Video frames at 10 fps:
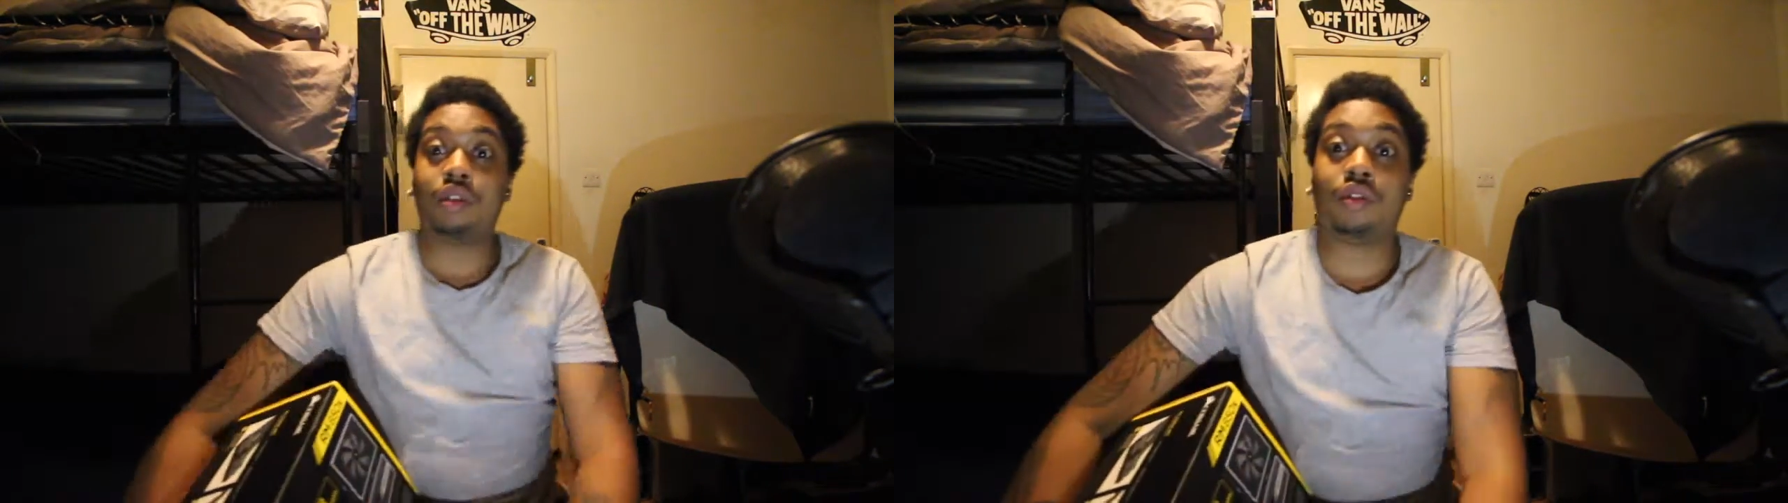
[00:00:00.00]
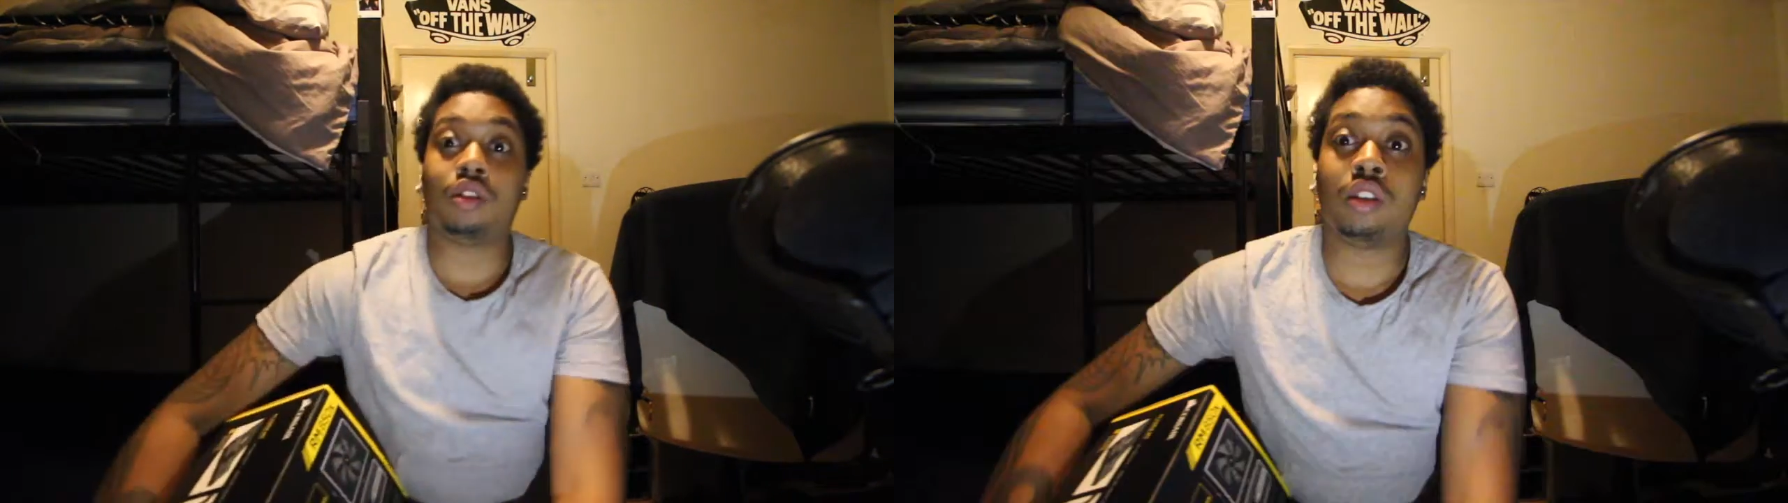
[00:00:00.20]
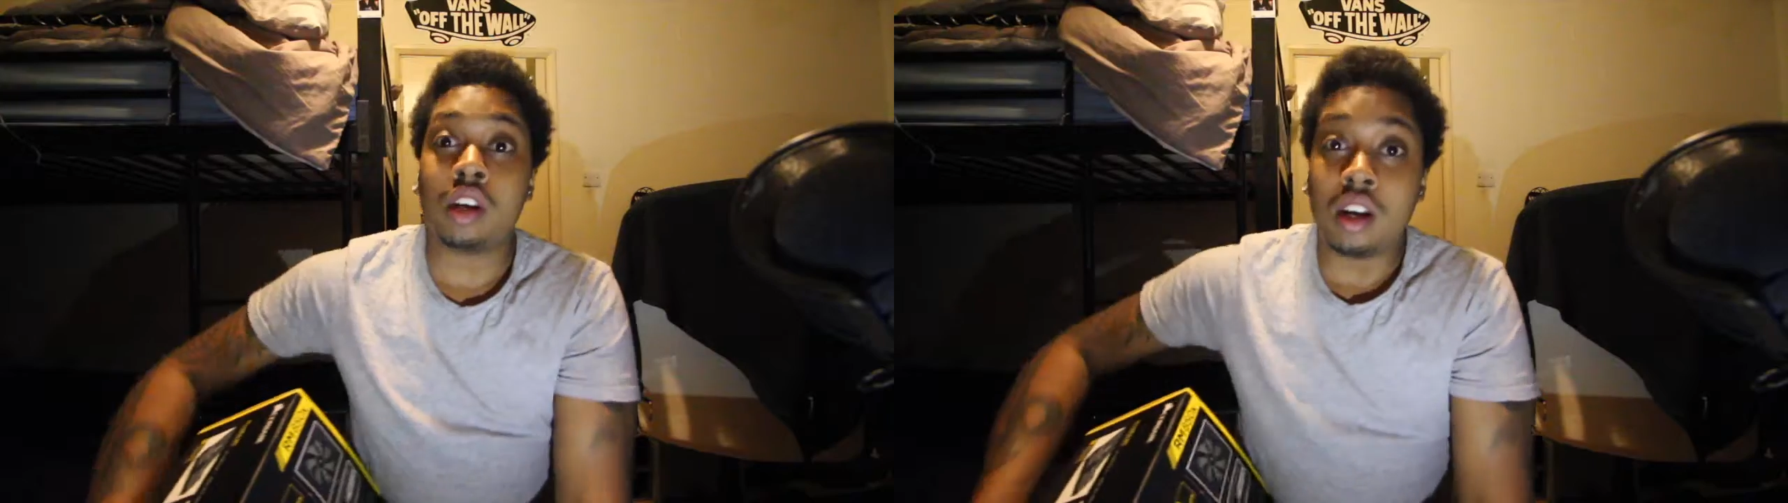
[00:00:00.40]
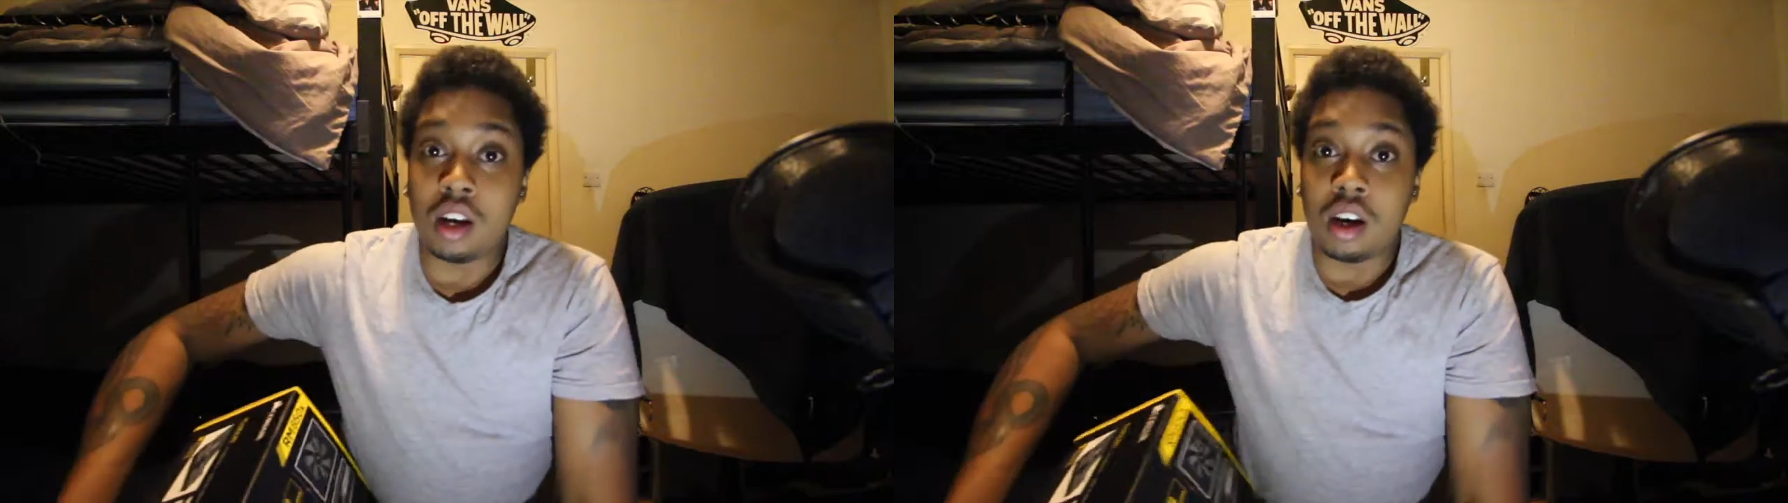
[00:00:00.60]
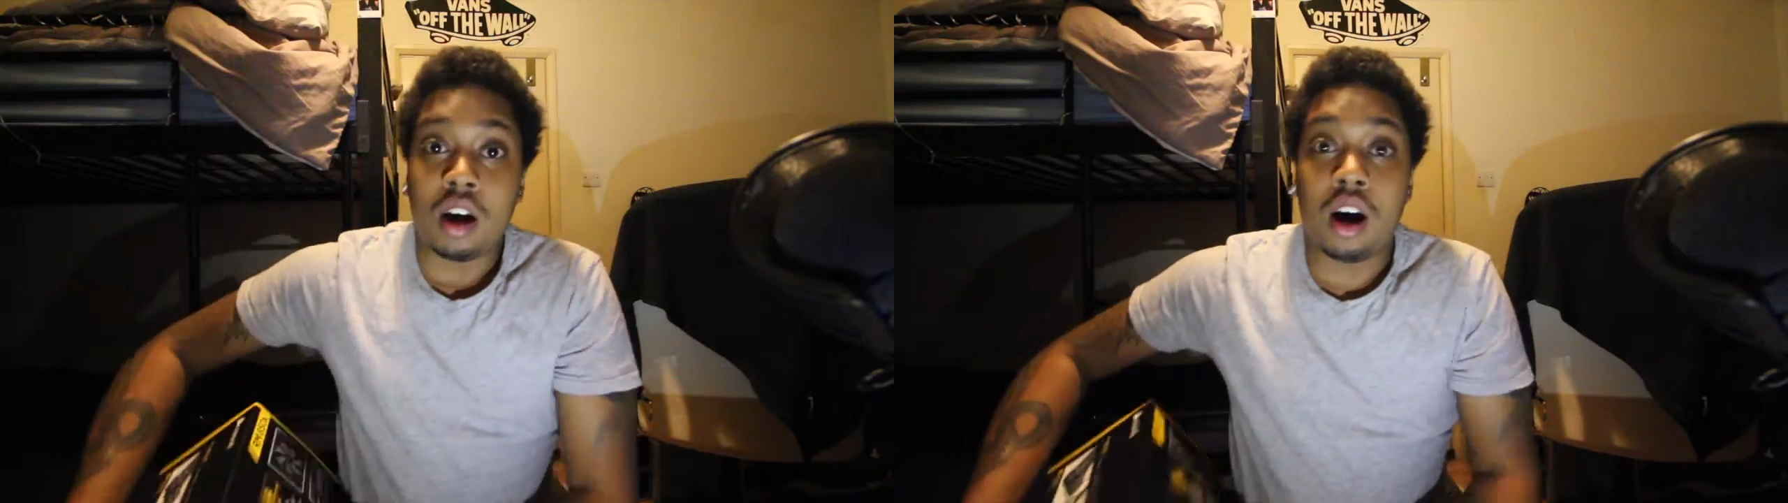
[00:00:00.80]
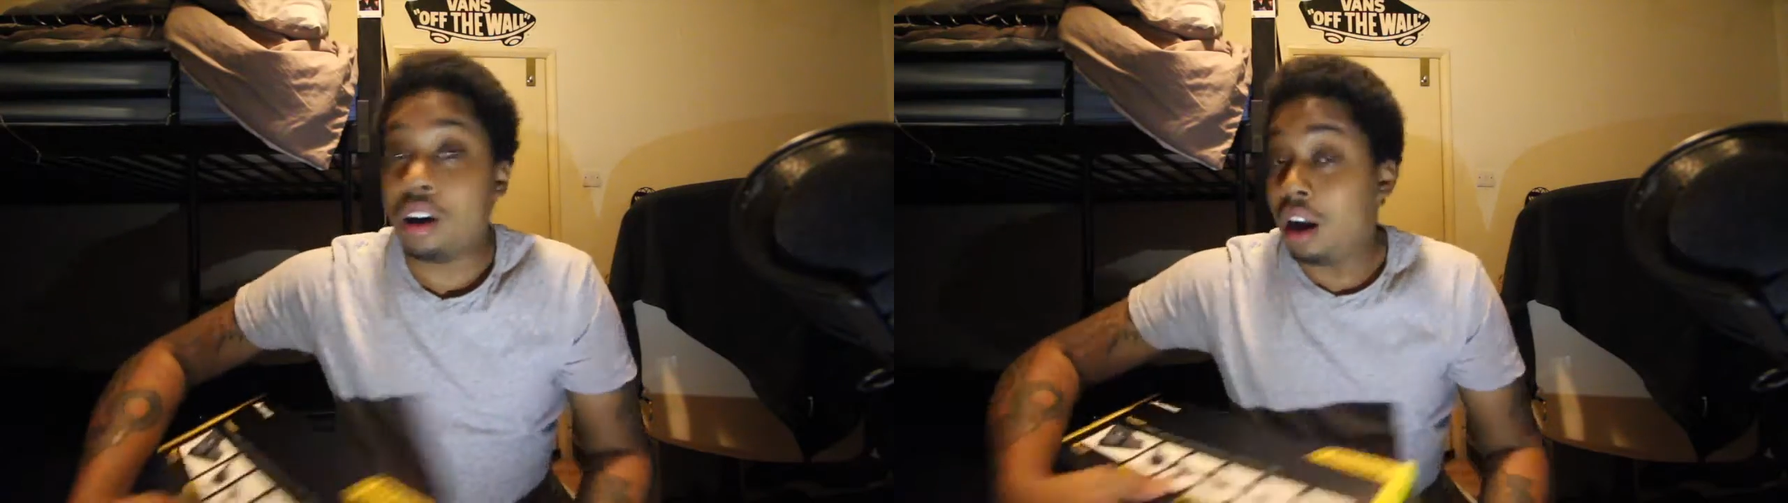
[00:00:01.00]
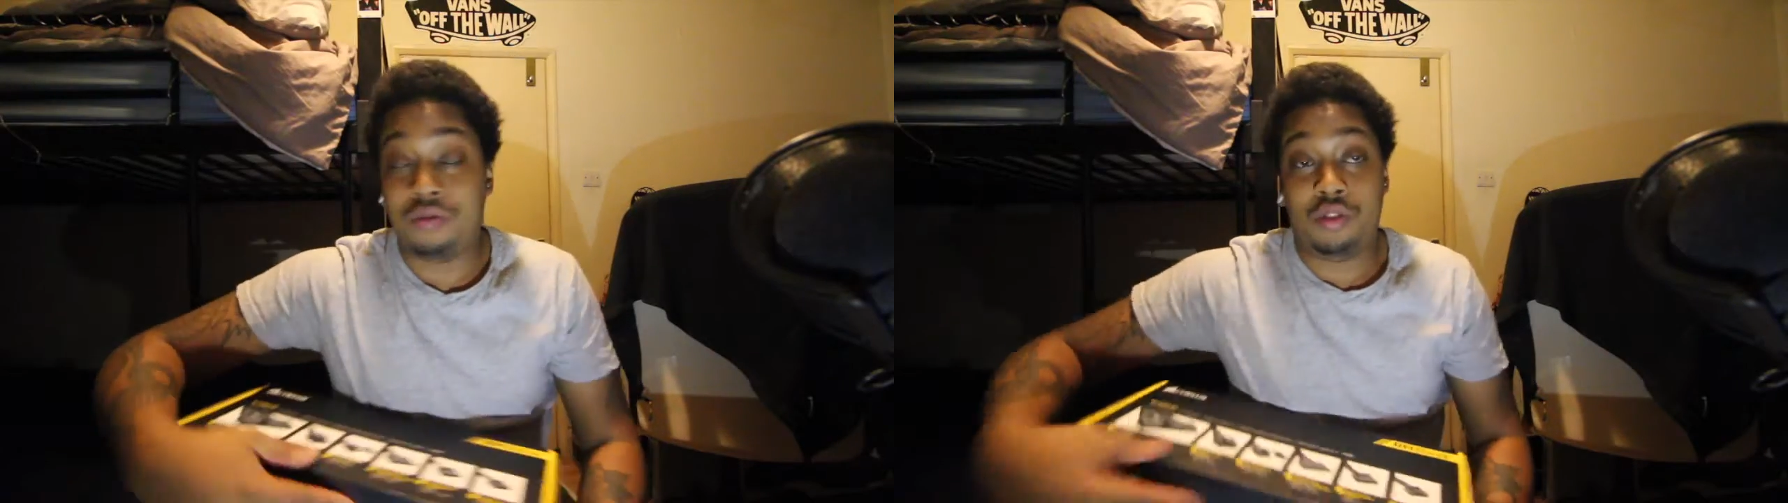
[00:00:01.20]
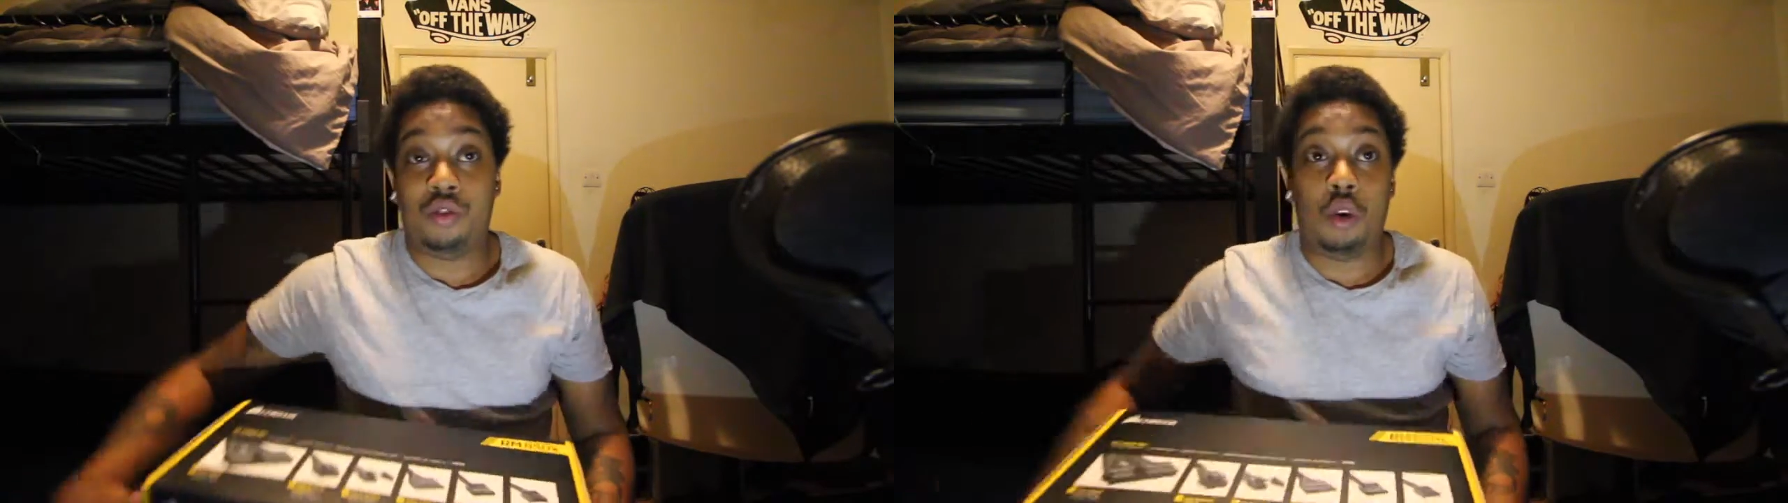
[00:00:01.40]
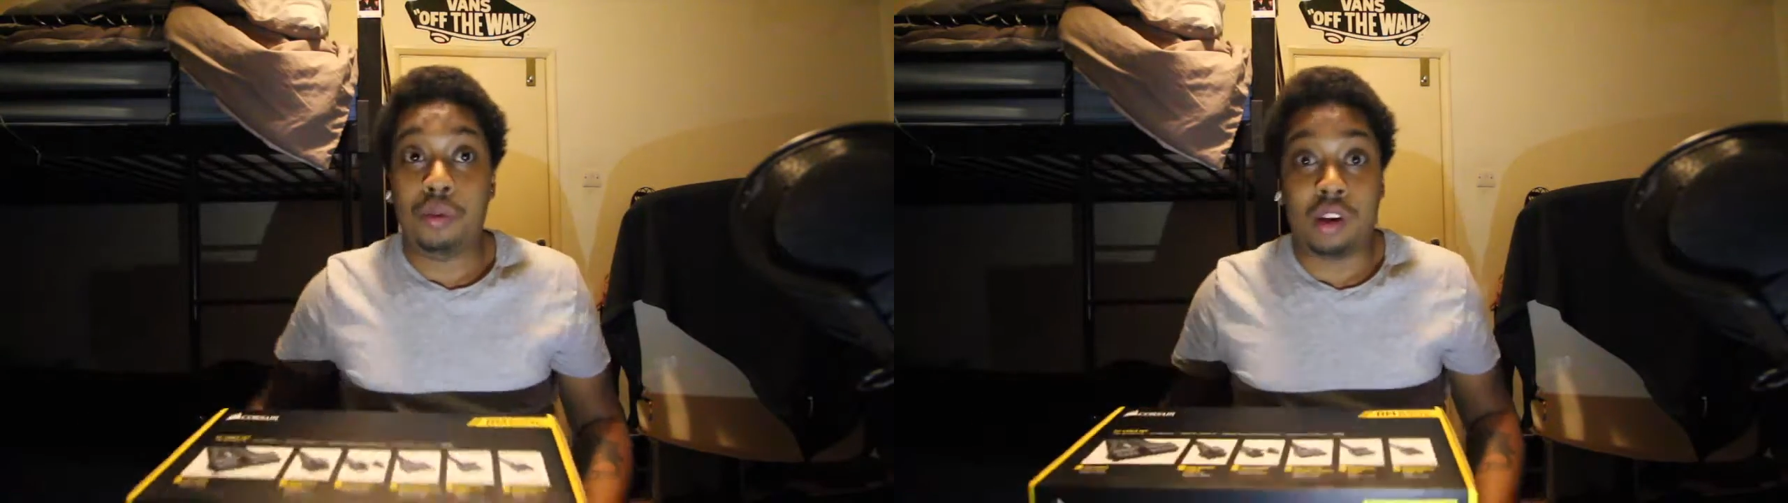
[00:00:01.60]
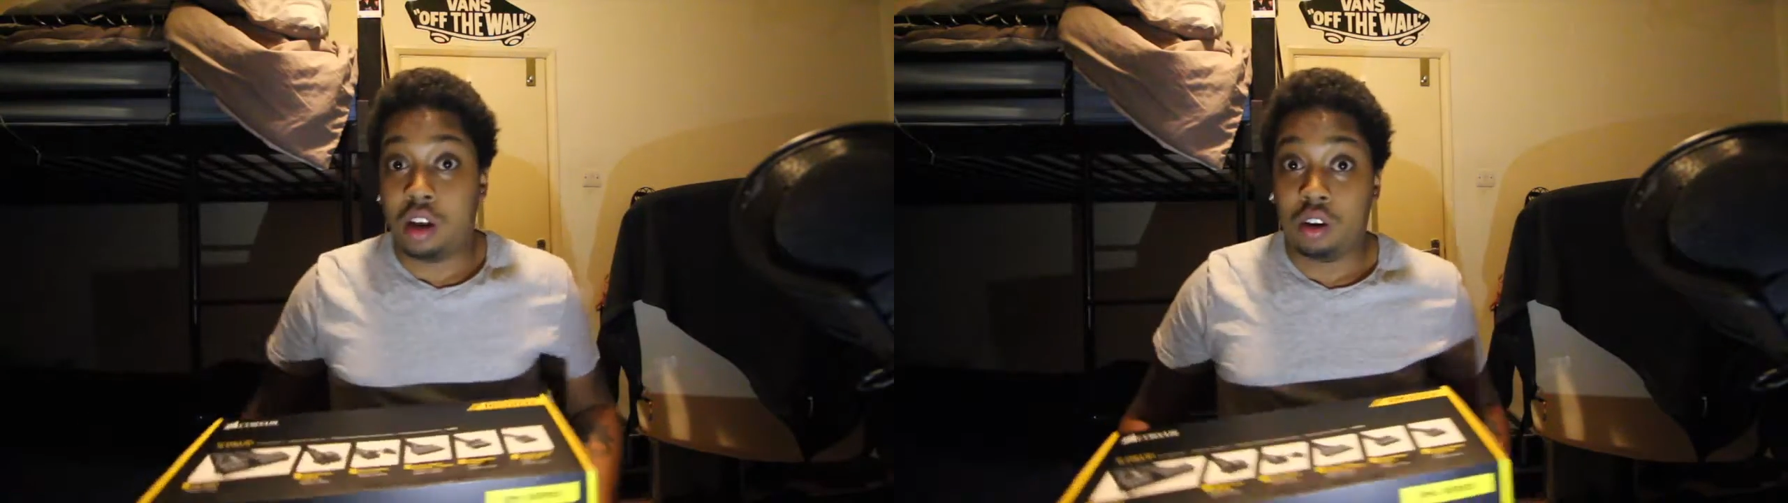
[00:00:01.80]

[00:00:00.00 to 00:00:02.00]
even opened it.